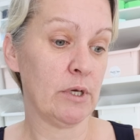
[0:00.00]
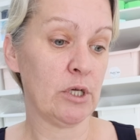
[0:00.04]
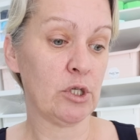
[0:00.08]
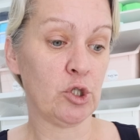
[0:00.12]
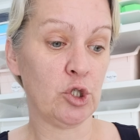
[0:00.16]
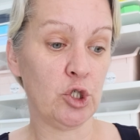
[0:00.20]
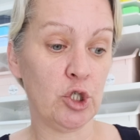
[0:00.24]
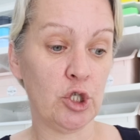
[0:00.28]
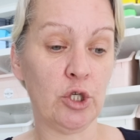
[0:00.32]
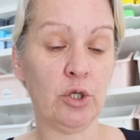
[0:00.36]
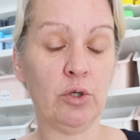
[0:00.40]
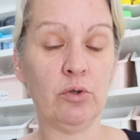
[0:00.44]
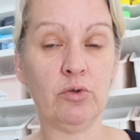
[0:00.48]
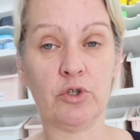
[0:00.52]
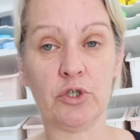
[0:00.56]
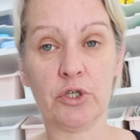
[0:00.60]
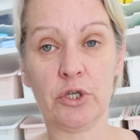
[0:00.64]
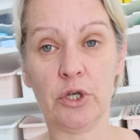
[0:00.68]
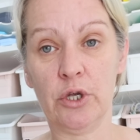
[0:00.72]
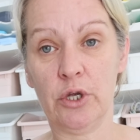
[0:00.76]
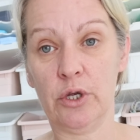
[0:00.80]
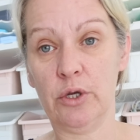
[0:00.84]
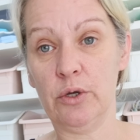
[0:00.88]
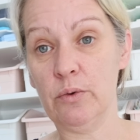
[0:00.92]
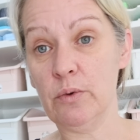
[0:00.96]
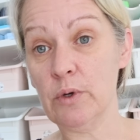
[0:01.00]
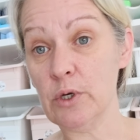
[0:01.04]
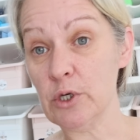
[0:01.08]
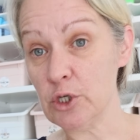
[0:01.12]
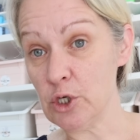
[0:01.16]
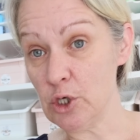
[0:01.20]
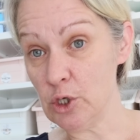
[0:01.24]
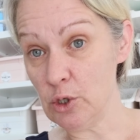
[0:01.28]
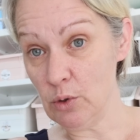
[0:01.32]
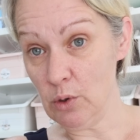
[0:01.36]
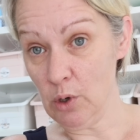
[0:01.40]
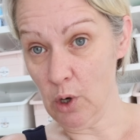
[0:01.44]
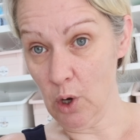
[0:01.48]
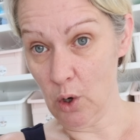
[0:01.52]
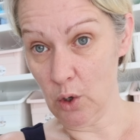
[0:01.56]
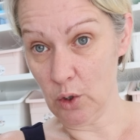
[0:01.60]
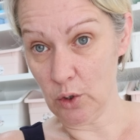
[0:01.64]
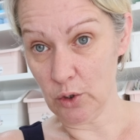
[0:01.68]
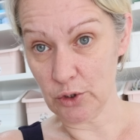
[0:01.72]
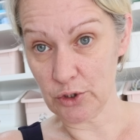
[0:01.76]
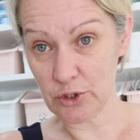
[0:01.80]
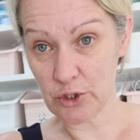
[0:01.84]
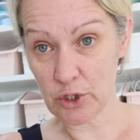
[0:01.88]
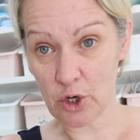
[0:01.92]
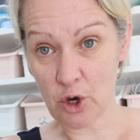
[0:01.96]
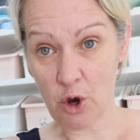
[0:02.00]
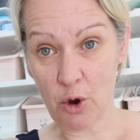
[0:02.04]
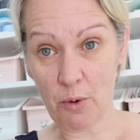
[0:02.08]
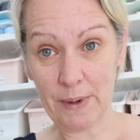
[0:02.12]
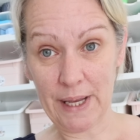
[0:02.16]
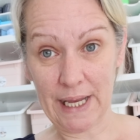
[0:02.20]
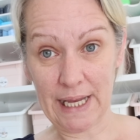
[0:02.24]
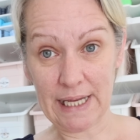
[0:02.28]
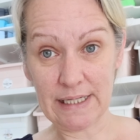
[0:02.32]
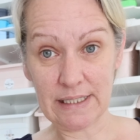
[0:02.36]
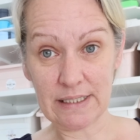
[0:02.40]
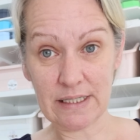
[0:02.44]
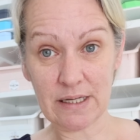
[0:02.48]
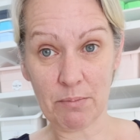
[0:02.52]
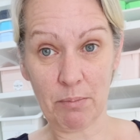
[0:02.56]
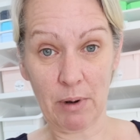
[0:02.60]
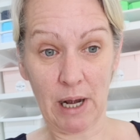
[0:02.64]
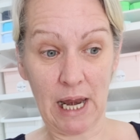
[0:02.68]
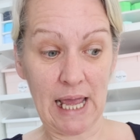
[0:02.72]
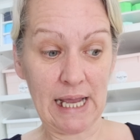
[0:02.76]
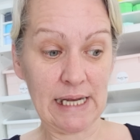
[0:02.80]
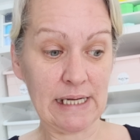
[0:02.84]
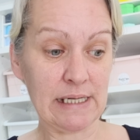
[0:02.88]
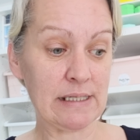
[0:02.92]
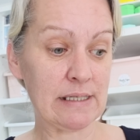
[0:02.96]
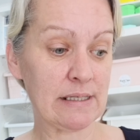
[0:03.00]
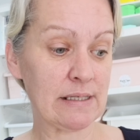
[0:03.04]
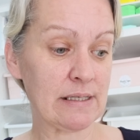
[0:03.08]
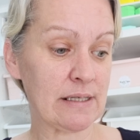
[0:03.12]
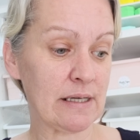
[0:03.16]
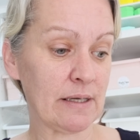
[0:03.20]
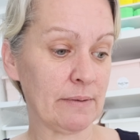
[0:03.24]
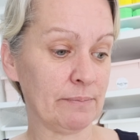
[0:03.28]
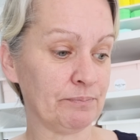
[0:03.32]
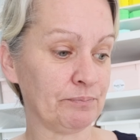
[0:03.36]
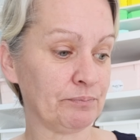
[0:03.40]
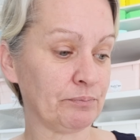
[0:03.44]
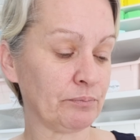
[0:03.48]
due to new laws coming into place.